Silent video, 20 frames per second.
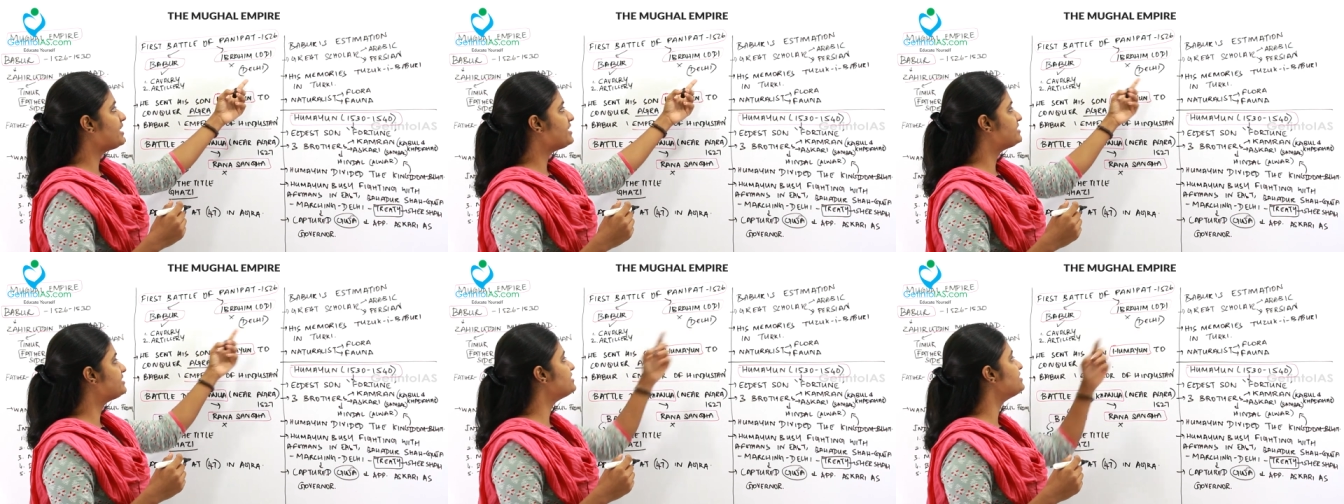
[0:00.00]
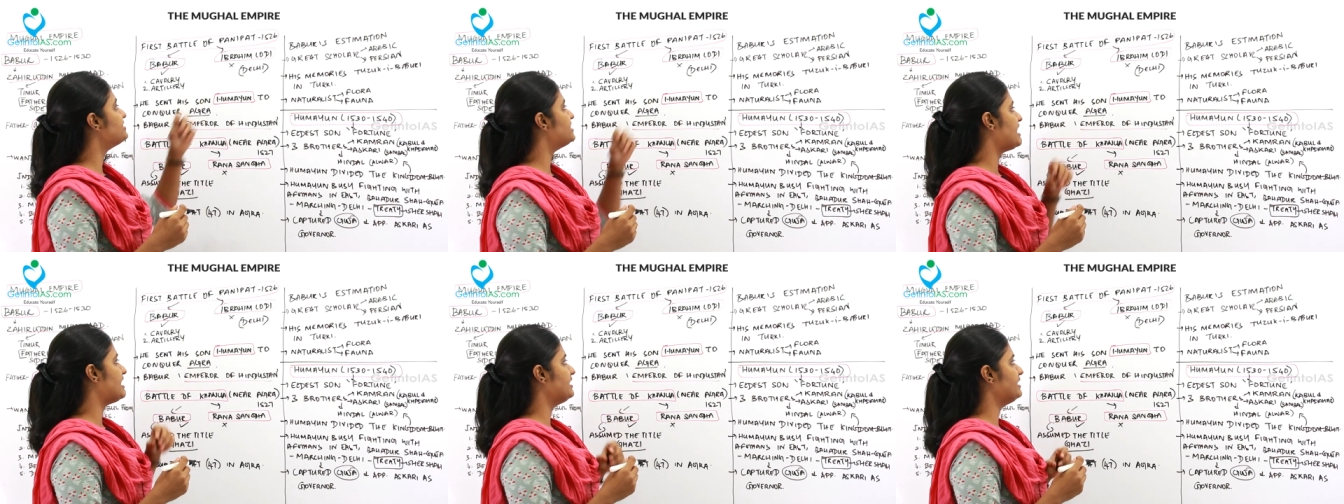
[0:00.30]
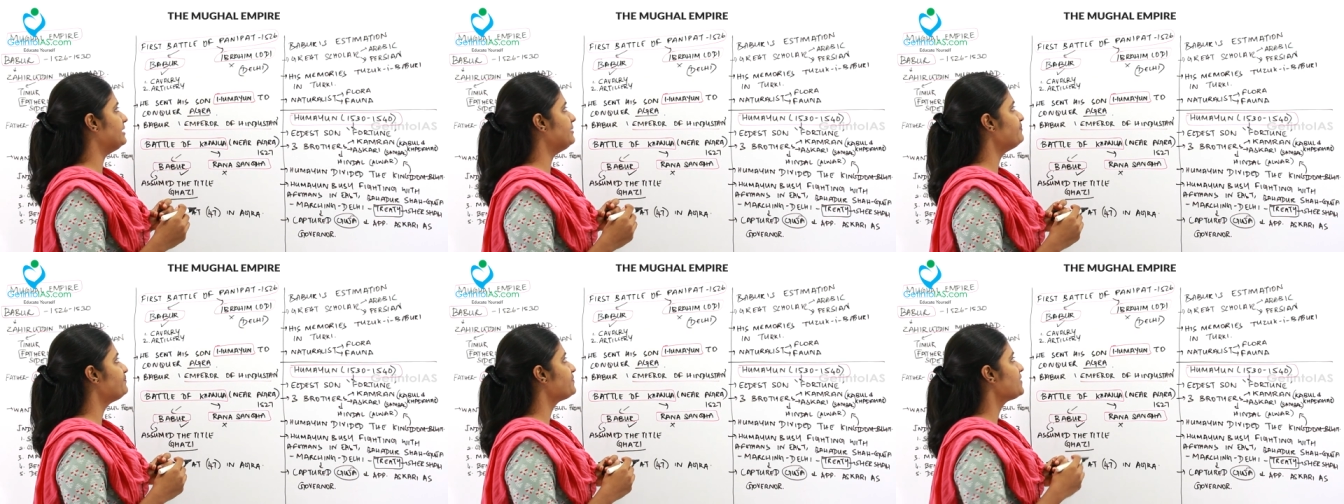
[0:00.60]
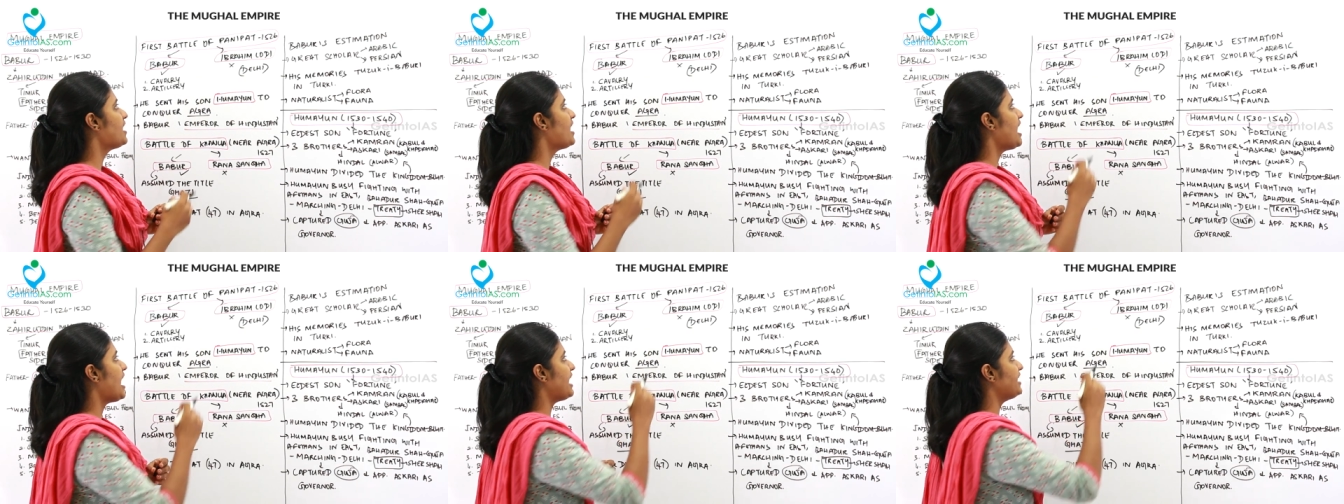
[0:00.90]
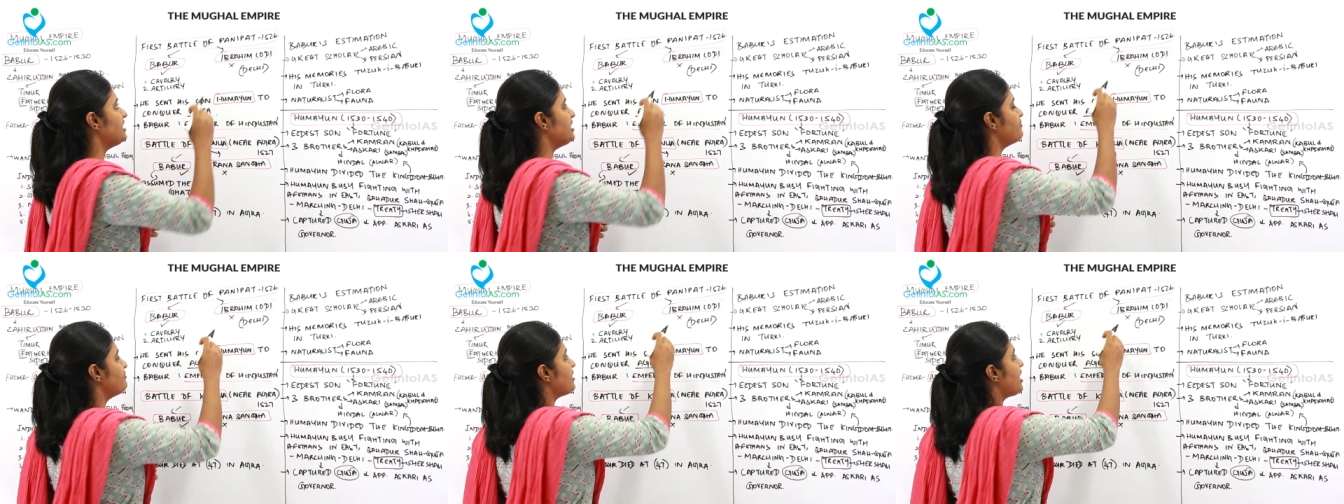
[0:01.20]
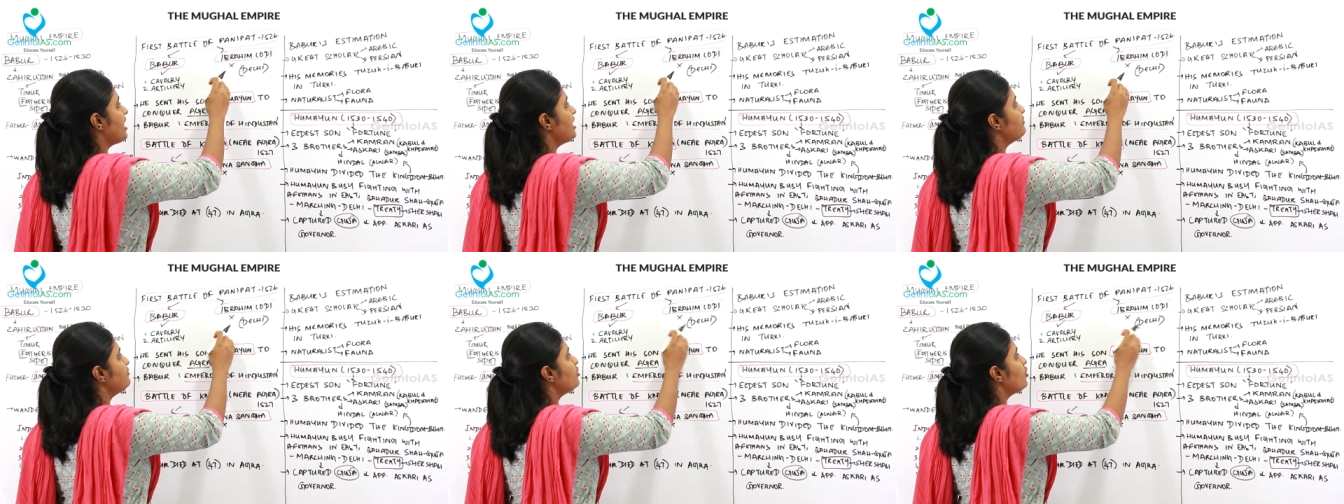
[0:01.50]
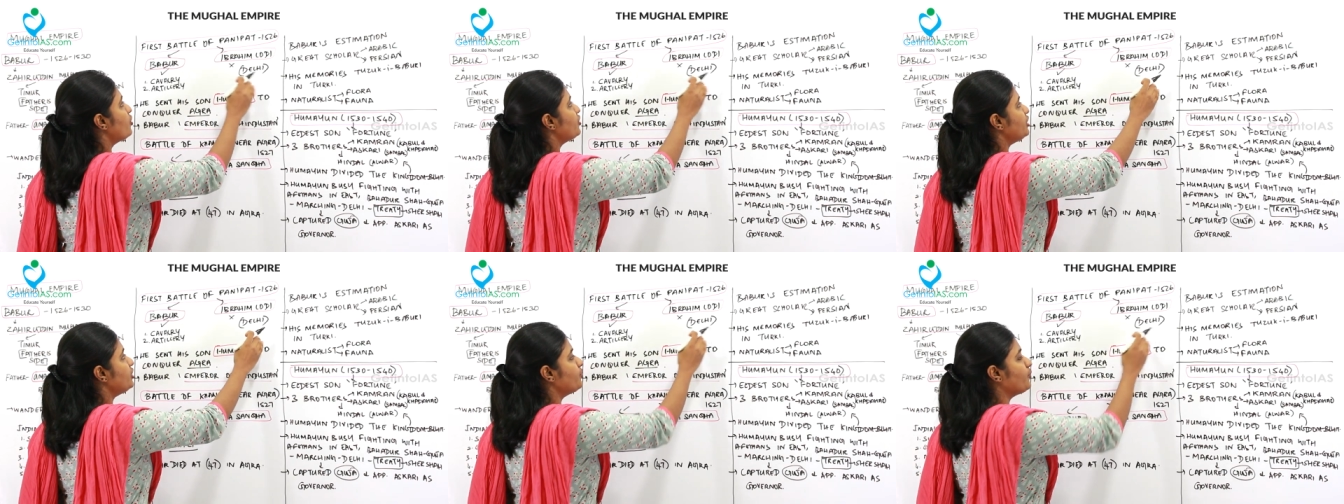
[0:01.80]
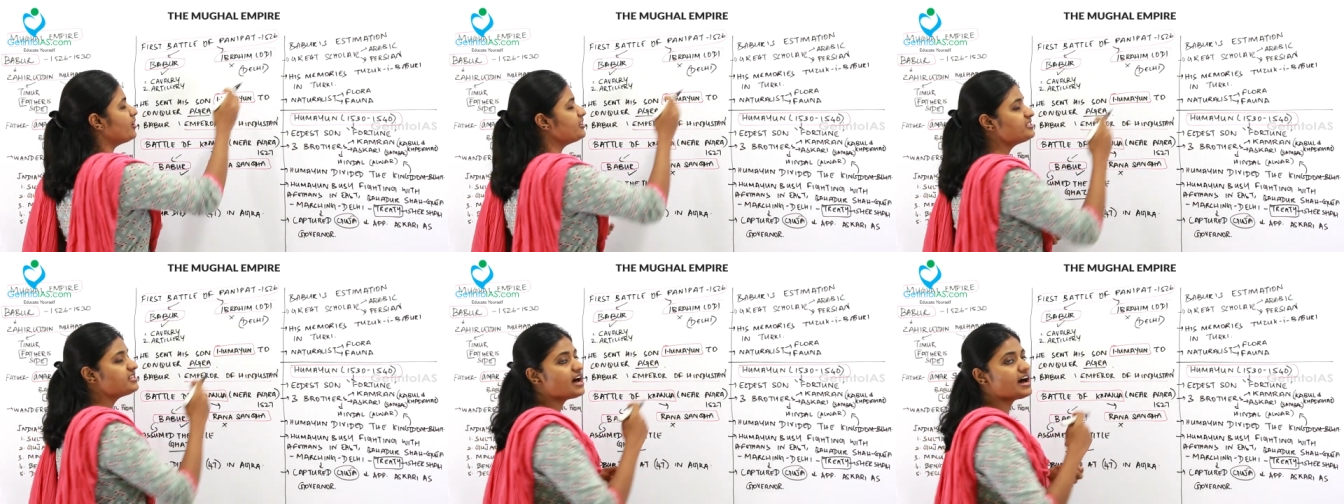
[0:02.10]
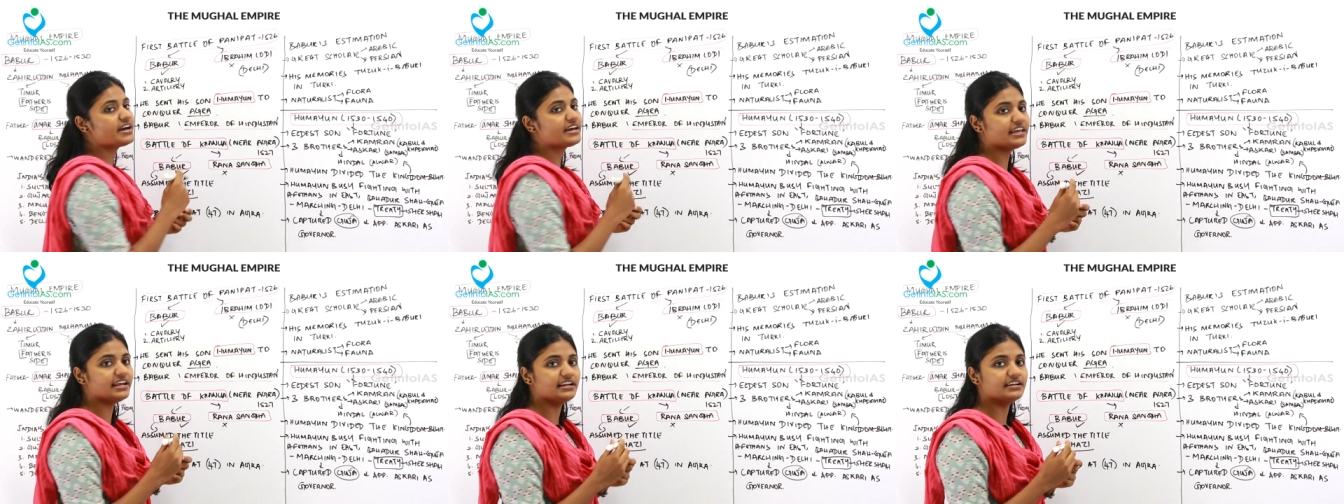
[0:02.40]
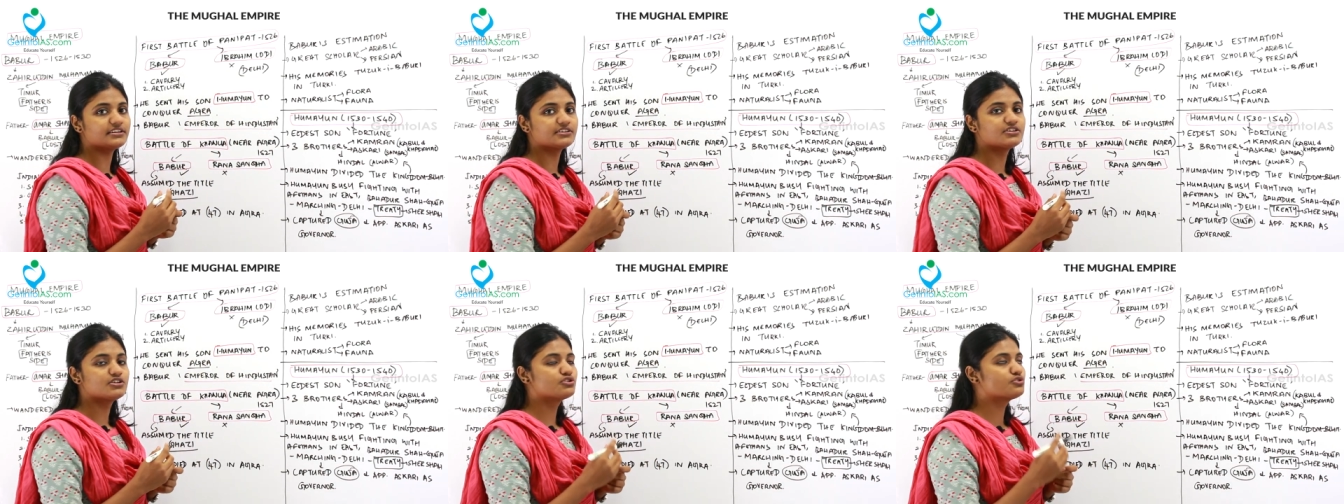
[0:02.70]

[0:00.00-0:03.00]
place in Delhi, and Ibrahim Lodi was killed.